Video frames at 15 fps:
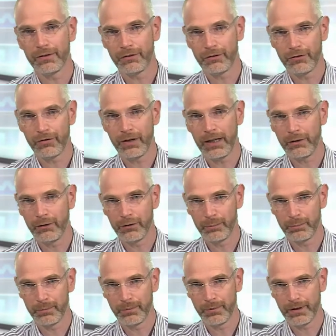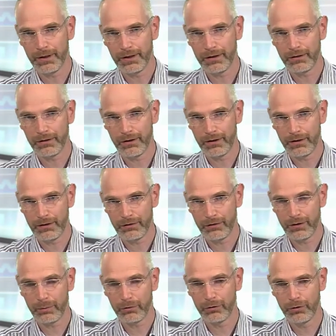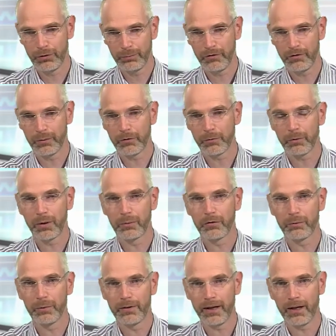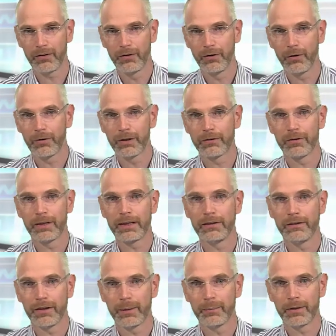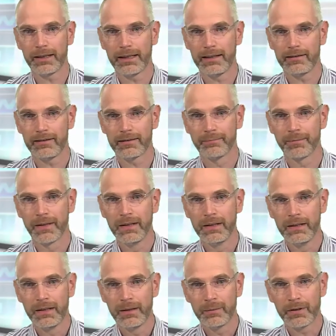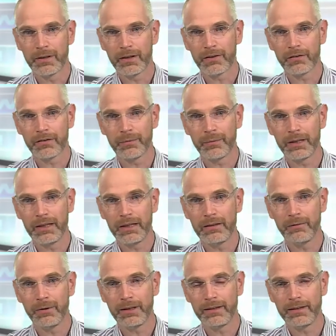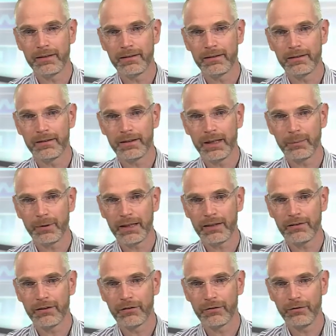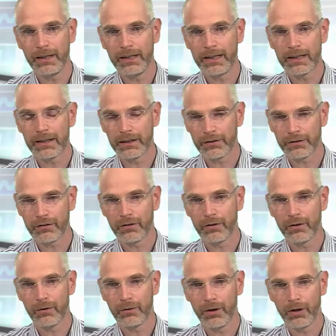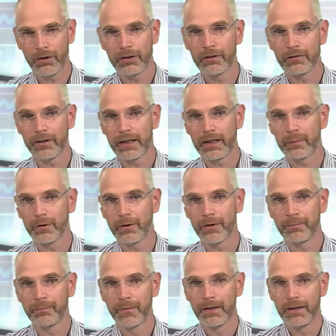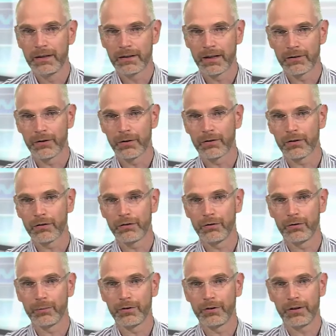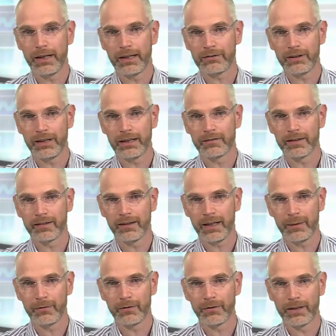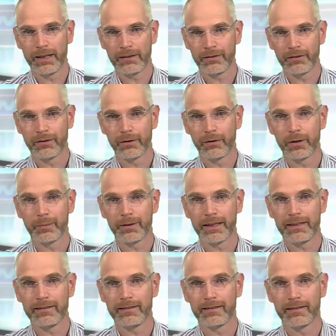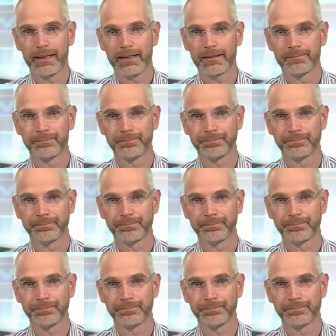try to troubleshoot performance problems without knowing really your application. Because when the application is really getting slow or unavailable, then don't assume that you actually have the time to get your no application then.